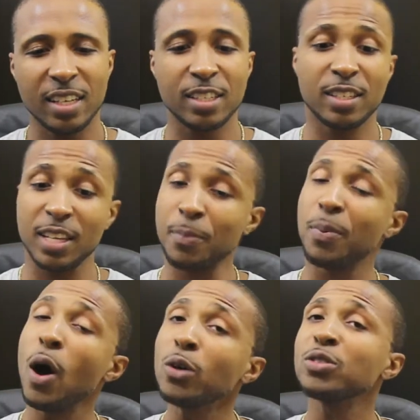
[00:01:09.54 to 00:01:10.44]
is
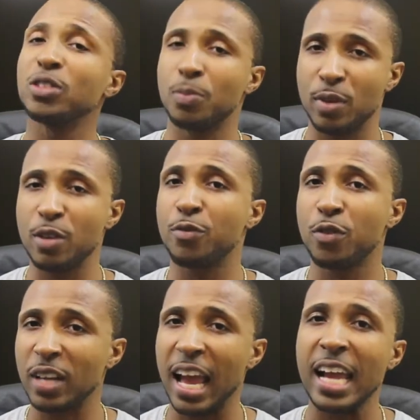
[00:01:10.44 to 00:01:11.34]
supposed to be
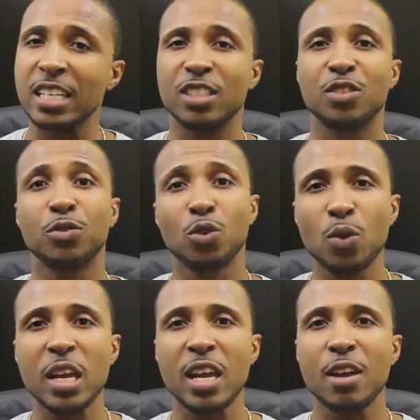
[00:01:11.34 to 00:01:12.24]
for the ages of
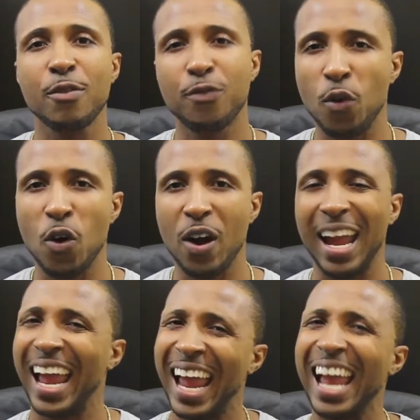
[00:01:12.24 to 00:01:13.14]
3,
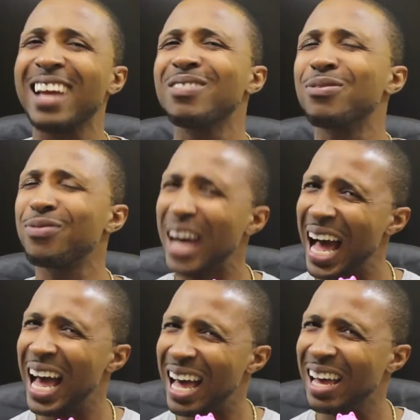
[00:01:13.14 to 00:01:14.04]
4, and
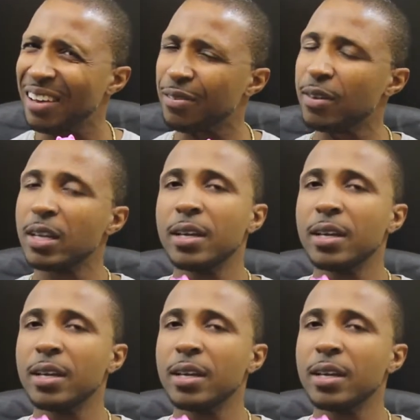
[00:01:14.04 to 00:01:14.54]
5.